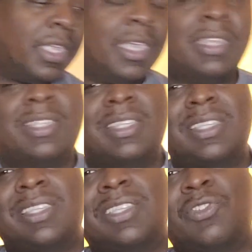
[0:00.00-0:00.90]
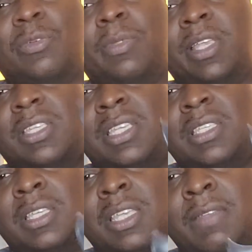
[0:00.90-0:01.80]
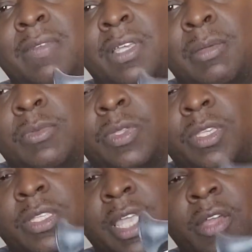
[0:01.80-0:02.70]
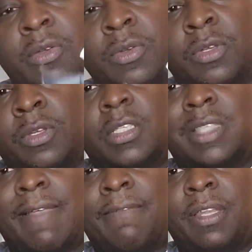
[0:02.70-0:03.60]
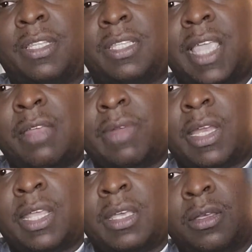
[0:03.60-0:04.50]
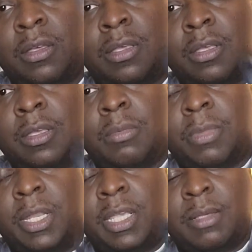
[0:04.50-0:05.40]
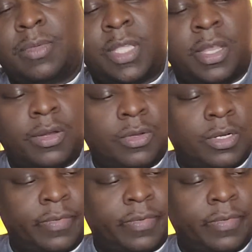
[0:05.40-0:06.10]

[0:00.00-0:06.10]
And Triple H even comes with his air horn. It's not fitting in his hand right now, but he comes with the air horn.